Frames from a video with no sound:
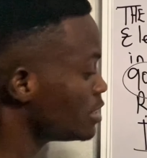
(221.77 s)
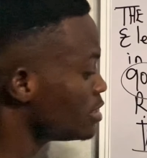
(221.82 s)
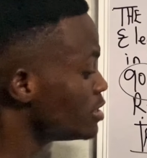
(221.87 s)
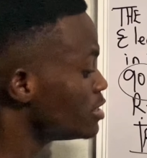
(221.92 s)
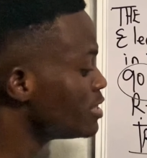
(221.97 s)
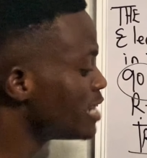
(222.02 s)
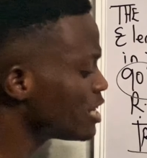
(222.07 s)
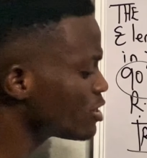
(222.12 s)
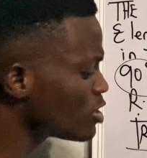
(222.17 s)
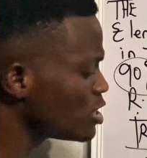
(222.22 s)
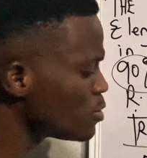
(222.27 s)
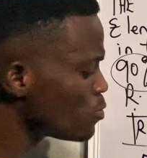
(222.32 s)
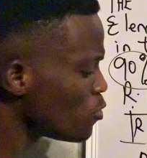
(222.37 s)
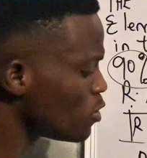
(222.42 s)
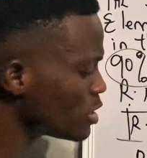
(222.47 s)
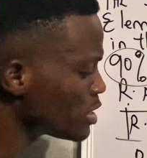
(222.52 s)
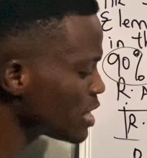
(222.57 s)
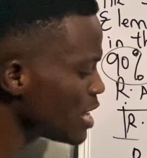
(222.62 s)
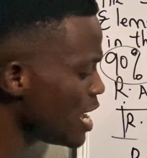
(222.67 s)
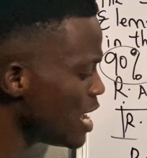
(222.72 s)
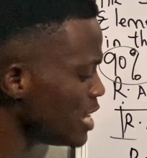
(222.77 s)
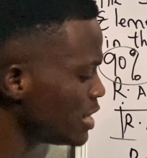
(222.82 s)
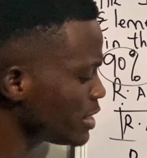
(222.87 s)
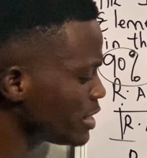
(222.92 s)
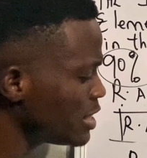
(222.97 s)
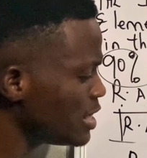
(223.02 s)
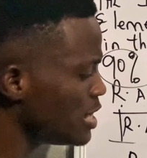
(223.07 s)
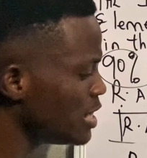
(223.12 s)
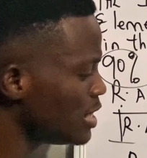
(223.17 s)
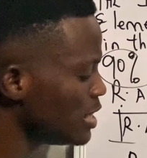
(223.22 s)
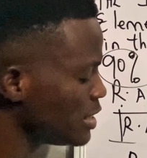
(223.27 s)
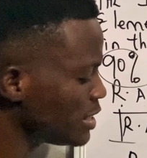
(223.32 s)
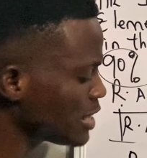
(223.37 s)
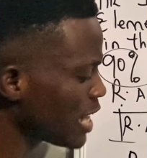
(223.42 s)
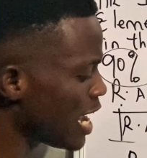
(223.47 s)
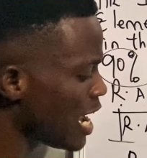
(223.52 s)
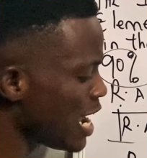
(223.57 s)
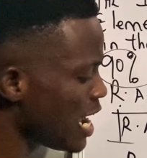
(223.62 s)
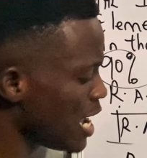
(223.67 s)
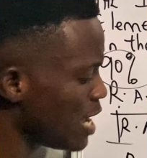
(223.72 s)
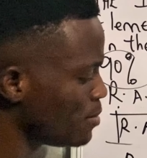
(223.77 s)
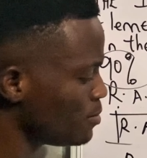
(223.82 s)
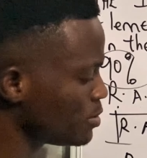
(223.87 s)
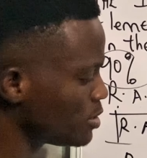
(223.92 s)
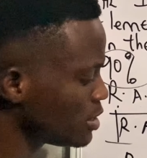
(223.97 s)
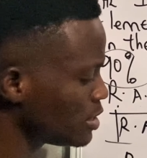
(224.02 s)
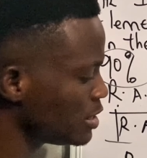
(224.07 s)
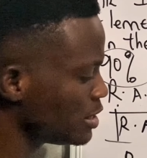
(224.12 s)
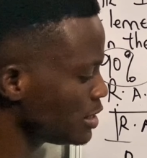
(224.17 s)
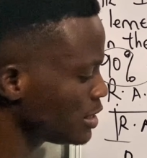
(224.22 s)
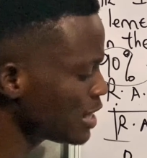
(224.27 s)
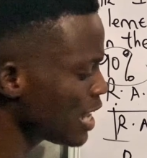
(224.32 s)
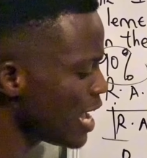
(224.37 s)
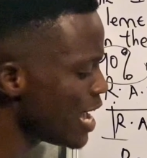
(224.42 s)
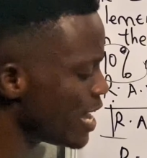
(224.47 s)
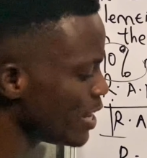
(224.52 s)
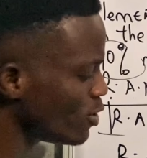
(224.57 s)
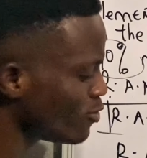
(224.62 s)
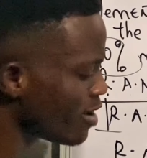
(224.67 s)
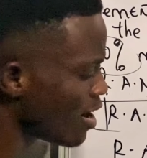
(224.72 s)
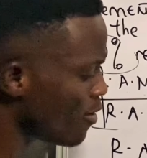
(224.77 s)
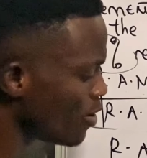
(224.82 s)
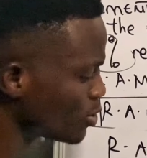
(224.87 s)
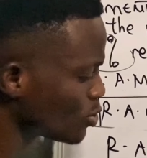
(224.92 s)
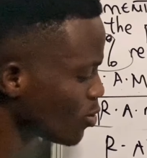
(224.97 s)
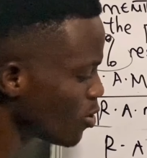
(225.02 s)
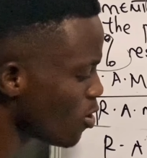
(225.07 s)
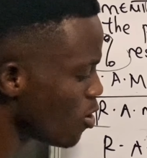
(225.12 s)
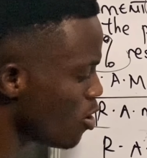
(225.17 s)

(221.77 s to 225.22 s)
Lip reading: that's going to be what? 18 times 10 over what?